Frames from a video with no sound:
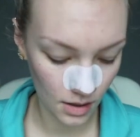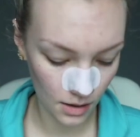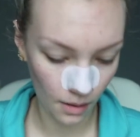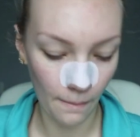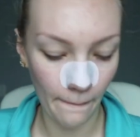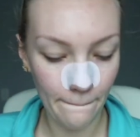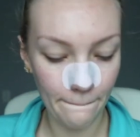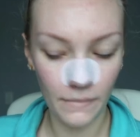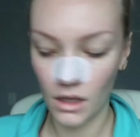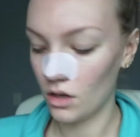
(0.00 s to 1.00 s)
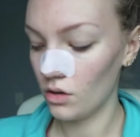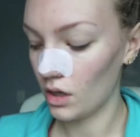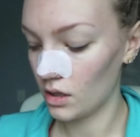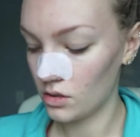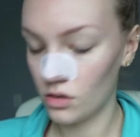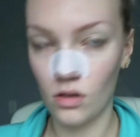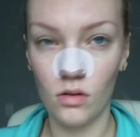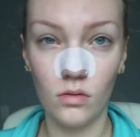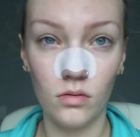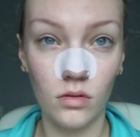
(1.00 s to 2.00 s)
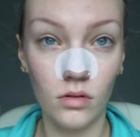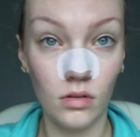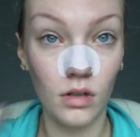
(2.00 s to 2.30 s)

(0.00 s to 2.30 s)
Um, okay, so, oh,